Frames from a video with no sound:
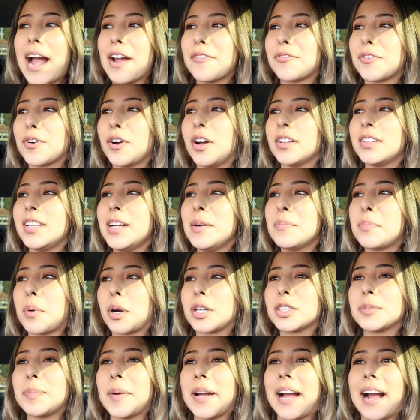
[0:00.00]
I forgot that I'm
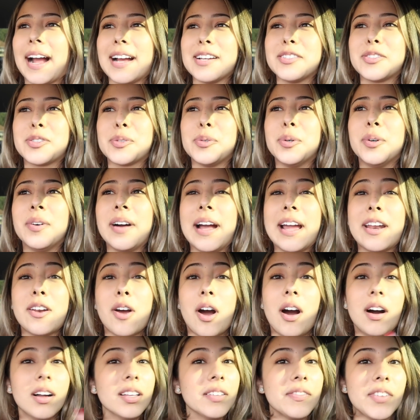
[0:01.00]
parked by a high school and
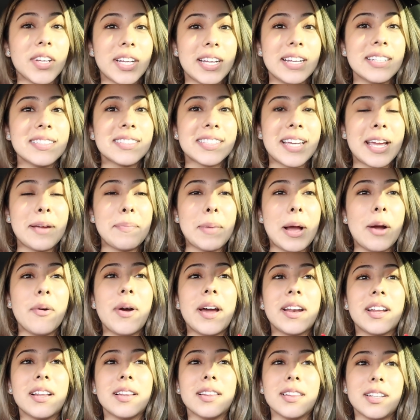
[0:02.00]
all of the kids came
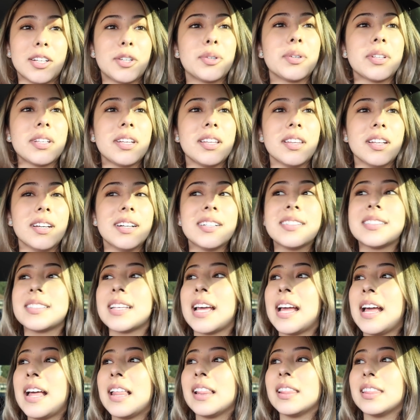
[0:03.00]
out and it literally looks